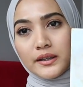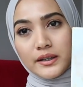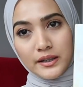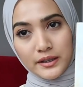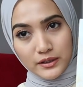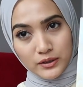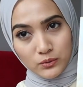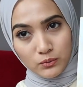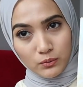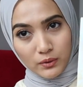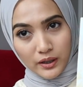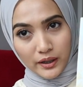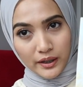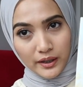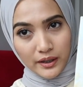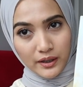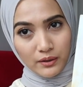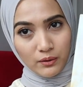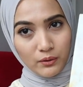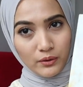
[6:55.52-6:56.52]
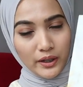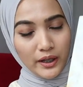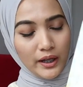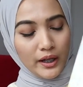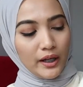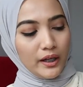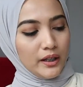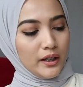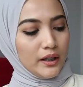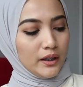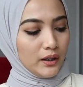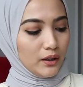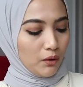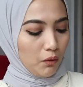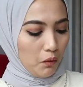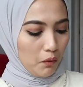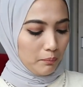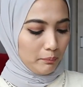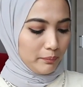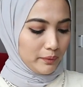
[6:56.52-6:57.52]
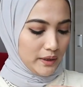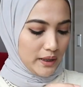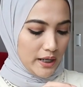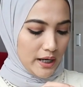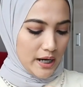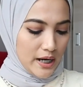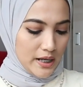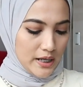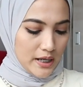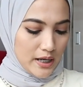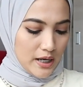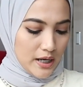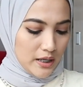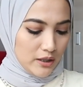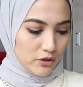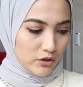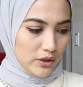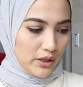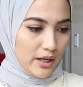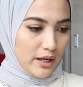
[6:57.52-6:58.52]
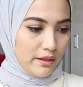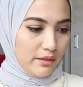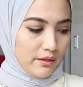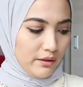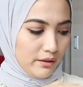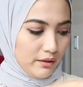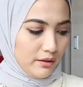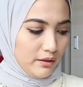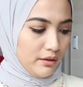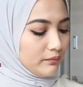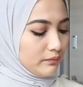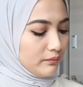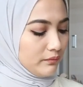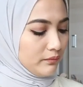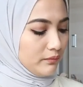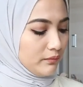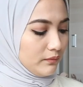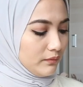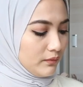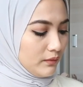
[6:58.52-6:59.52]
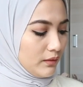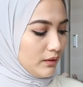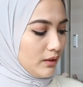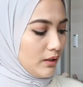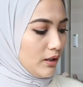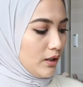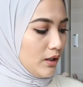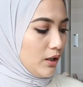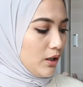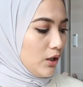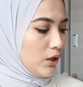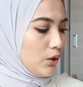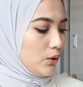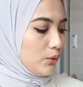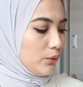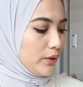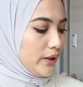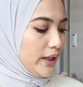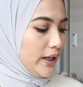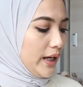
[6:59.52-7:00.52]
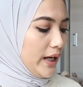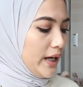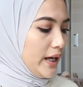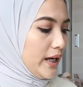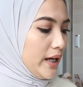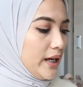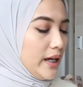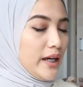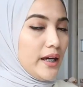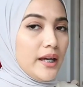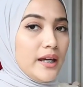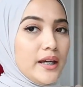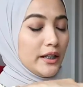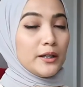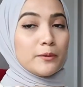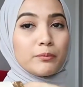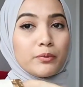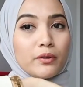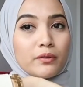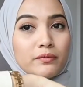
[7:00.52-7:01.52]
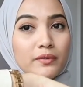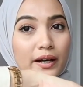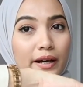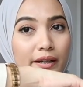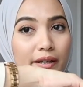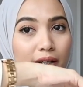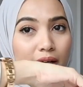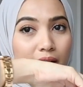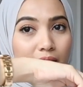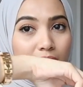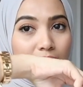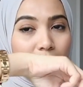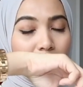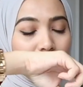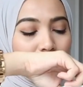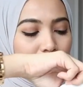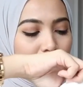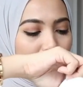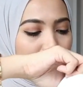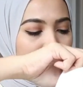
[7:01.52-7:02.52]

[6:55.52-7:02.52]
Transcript: this one, okay. Kita open it together. Okay, they provide a